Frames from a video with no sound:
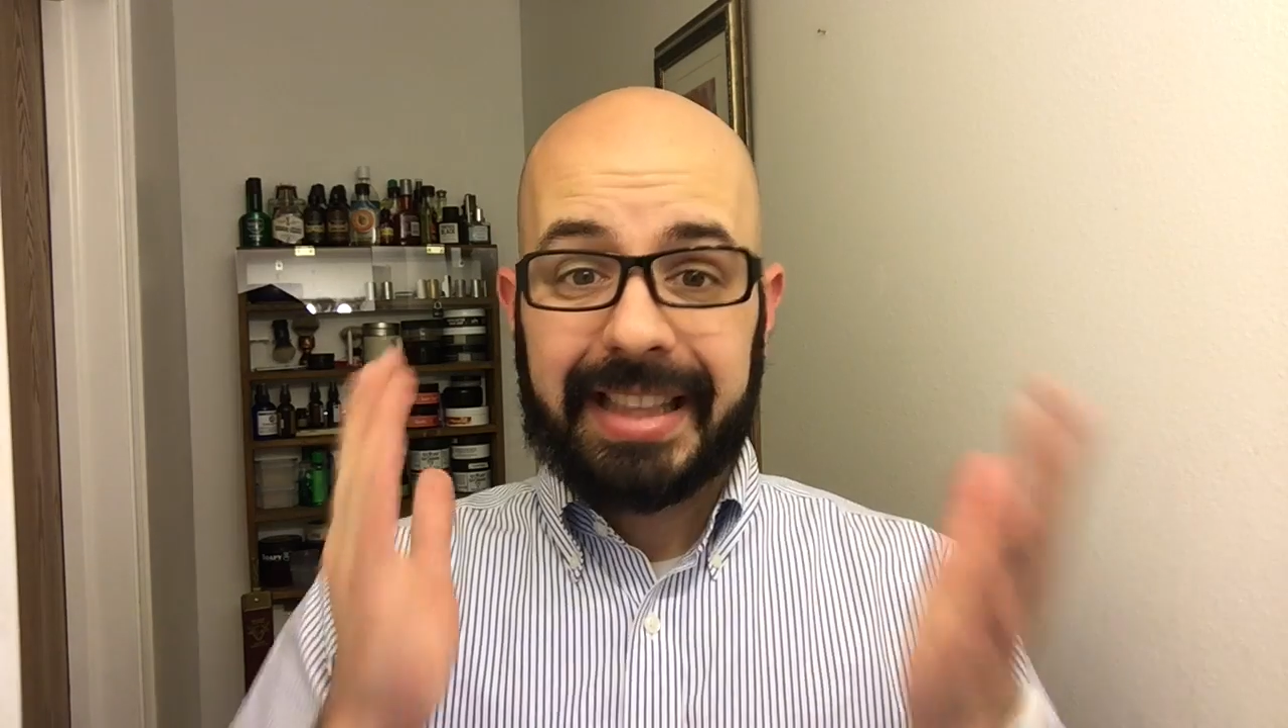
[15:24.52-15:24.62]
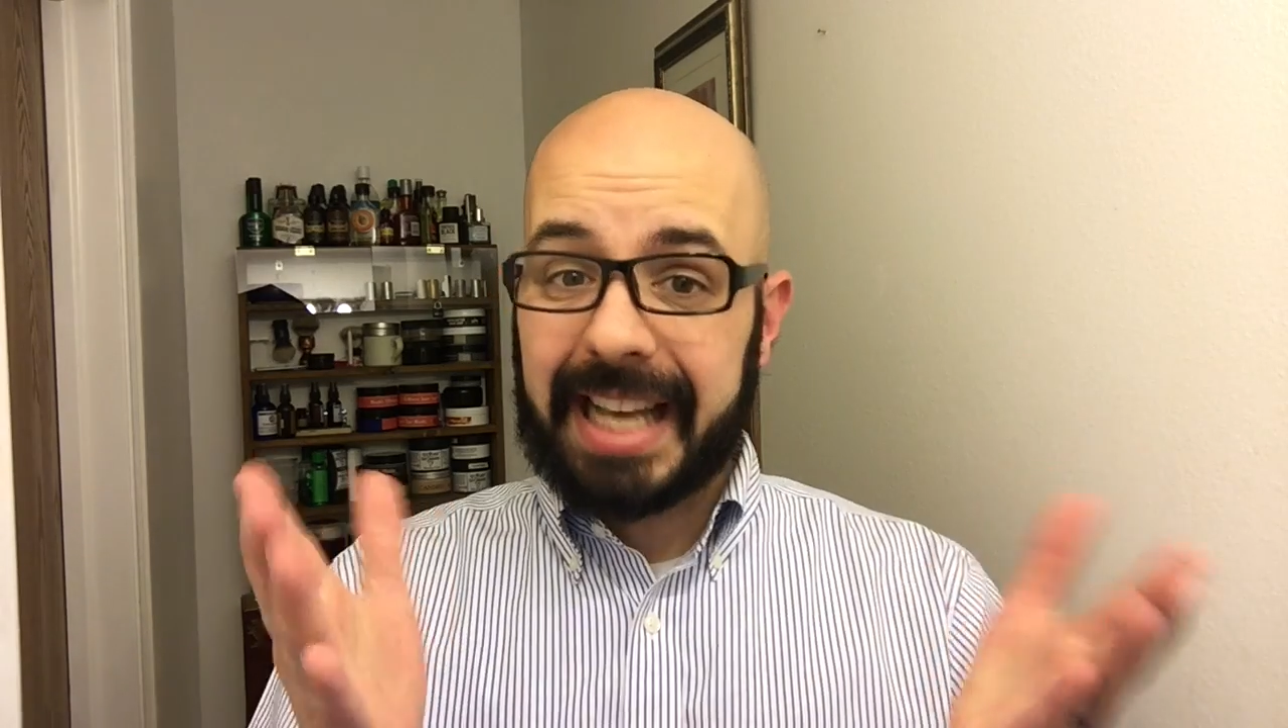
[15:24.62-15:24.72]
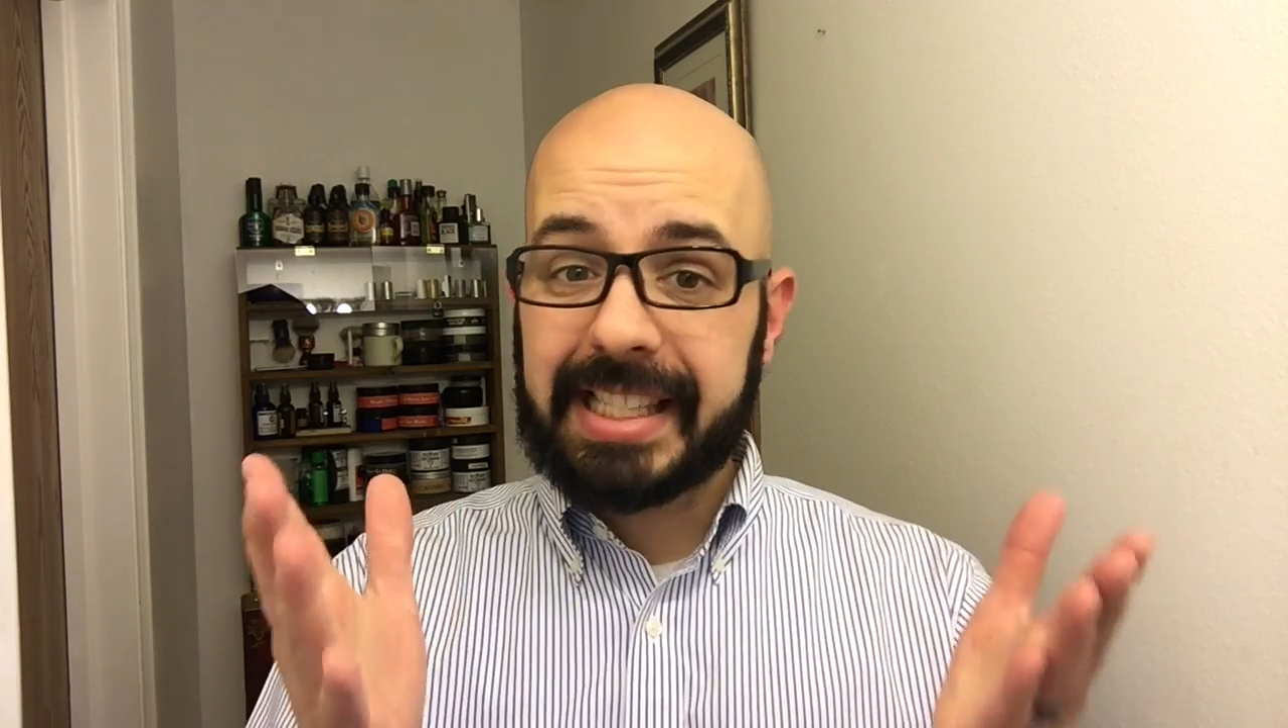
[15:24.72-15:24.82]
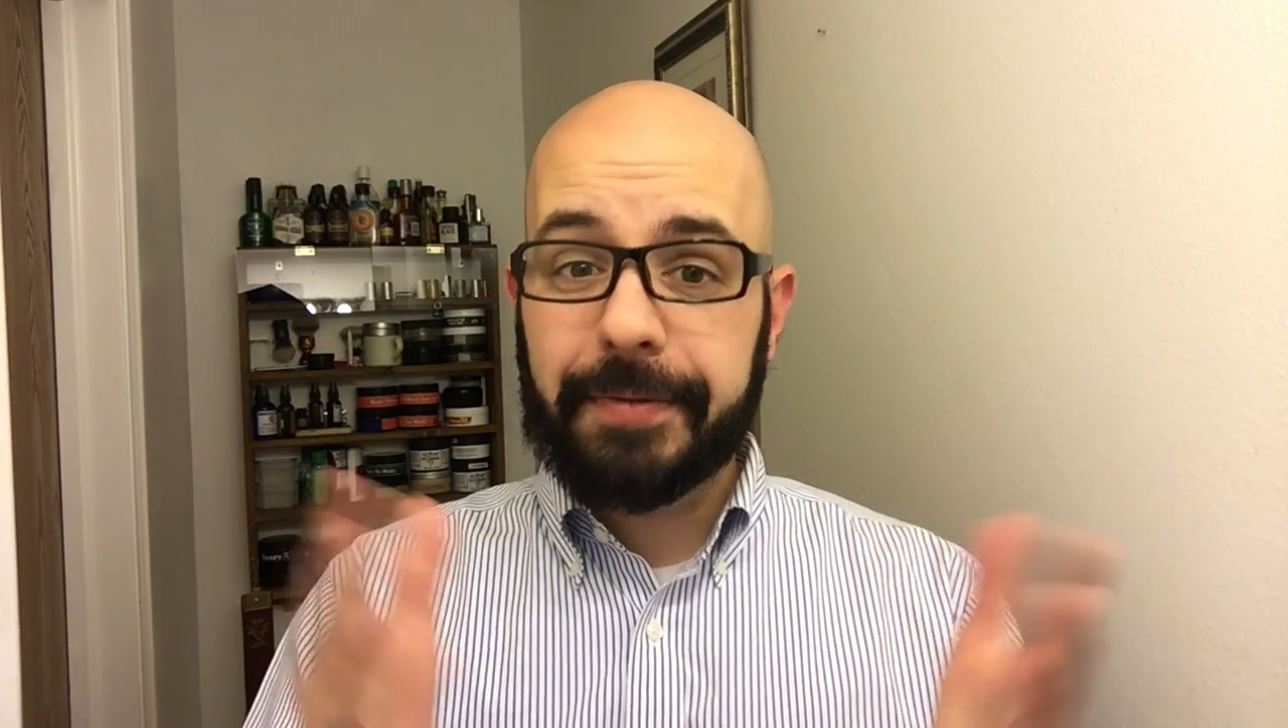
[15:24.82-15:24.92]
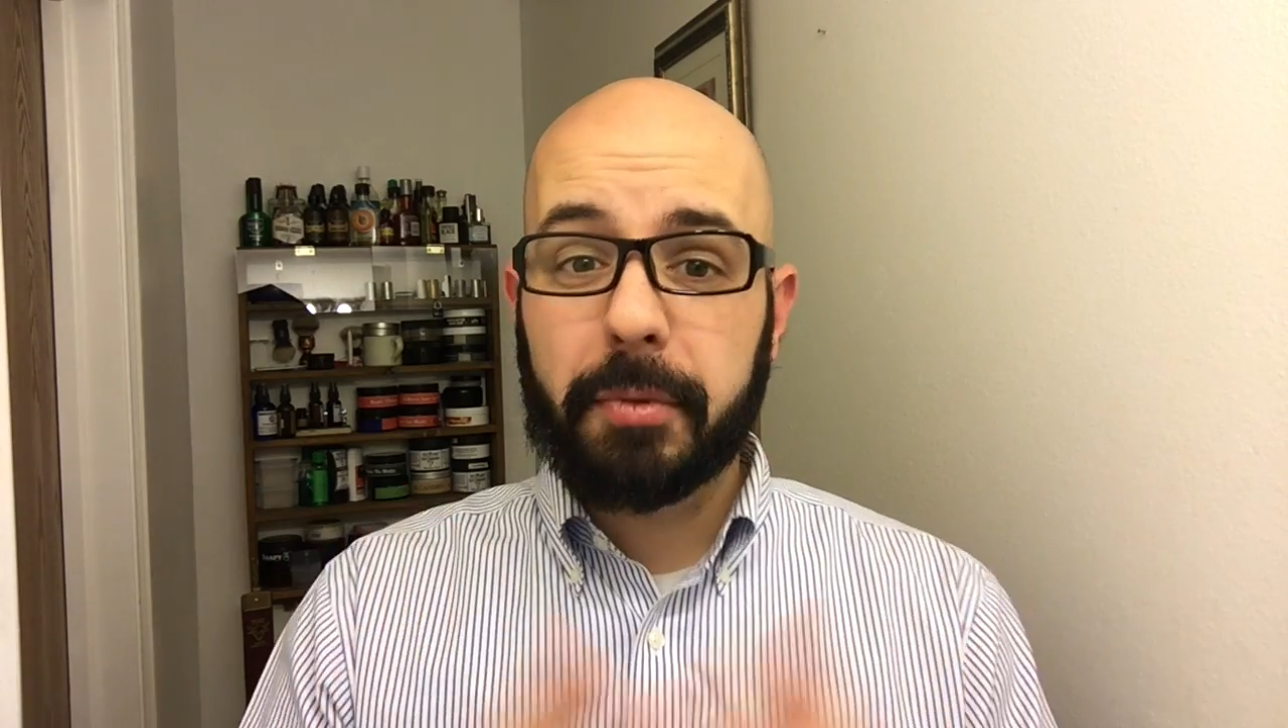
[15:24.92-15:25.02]

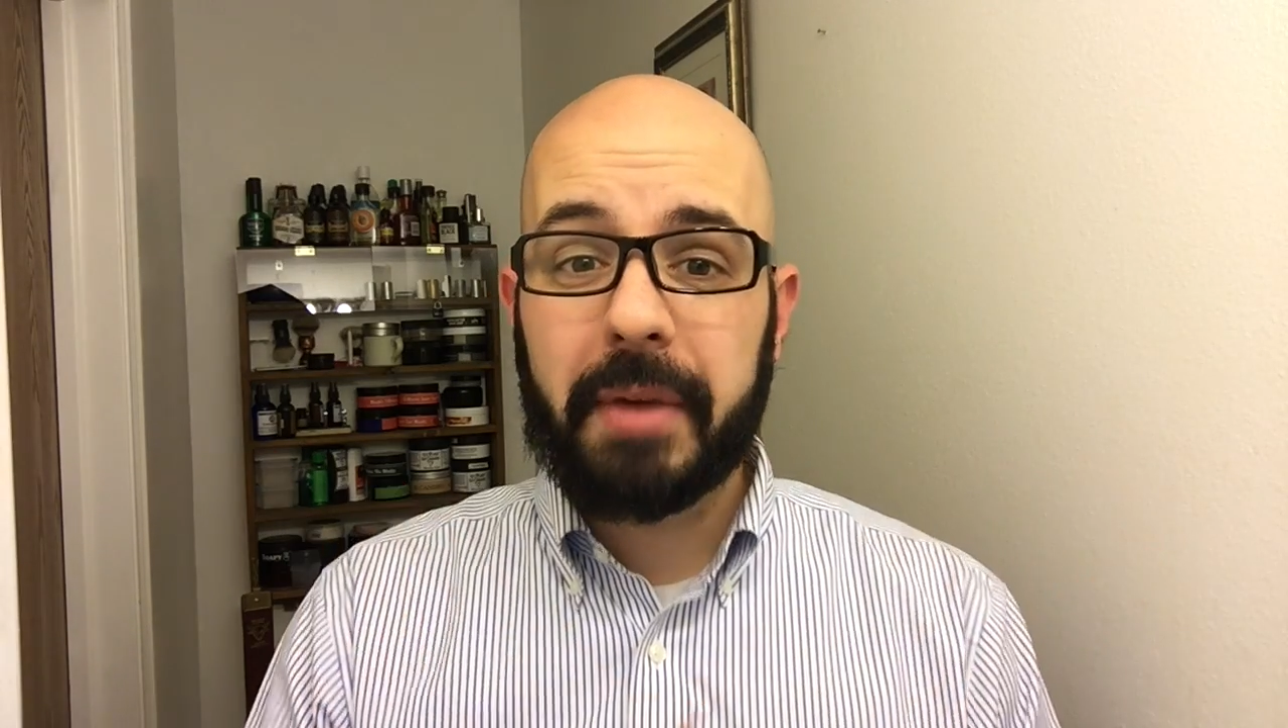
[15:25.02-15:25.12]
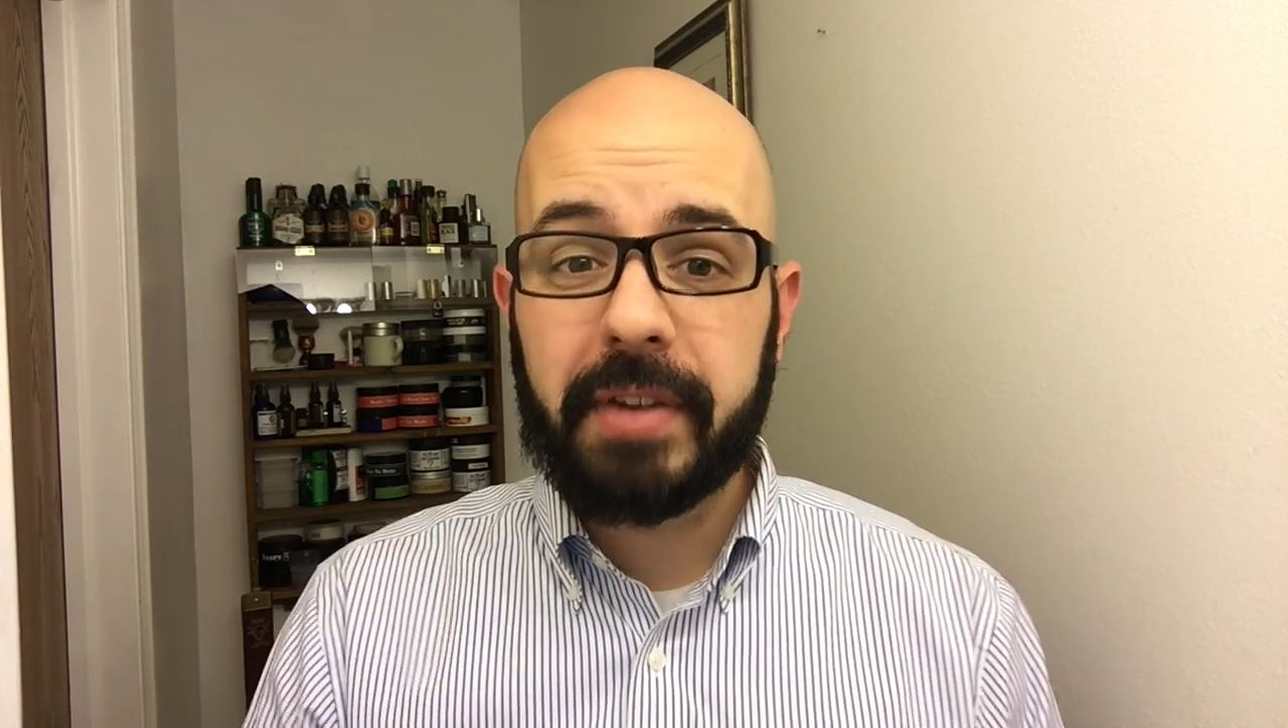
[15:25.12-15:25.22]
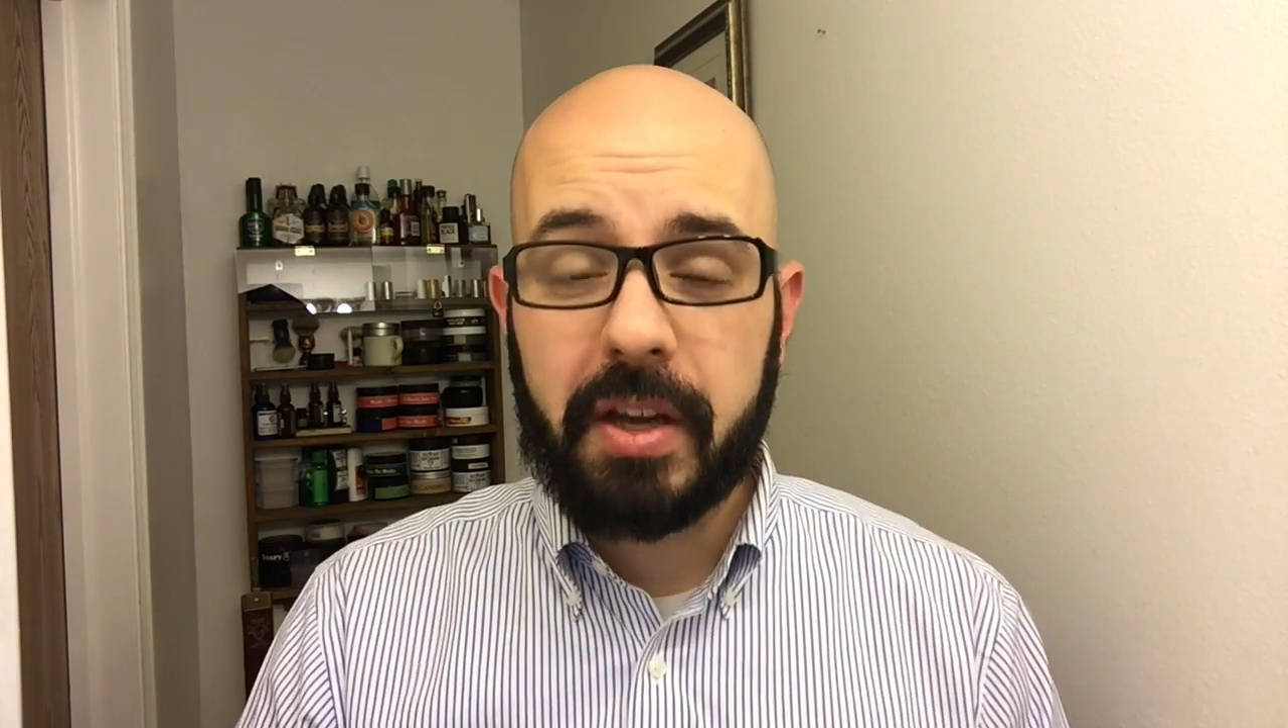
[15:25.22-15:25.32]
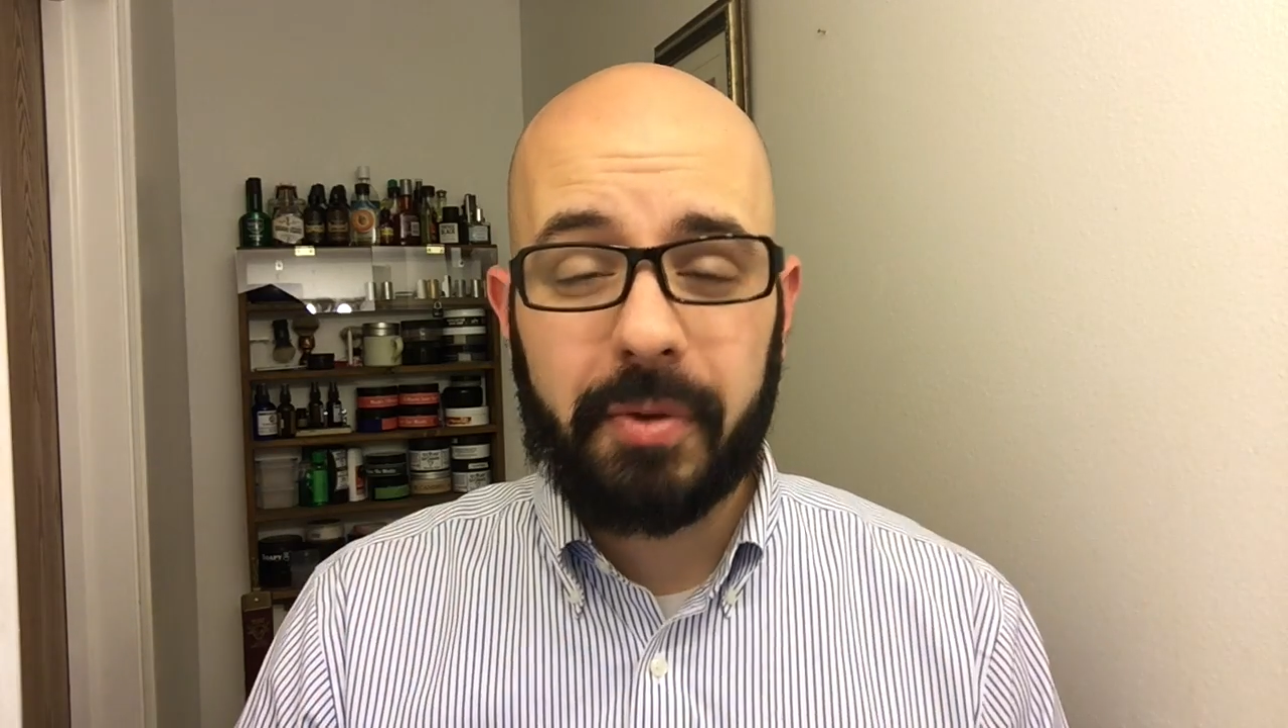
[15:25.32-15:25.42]
That's it for my video.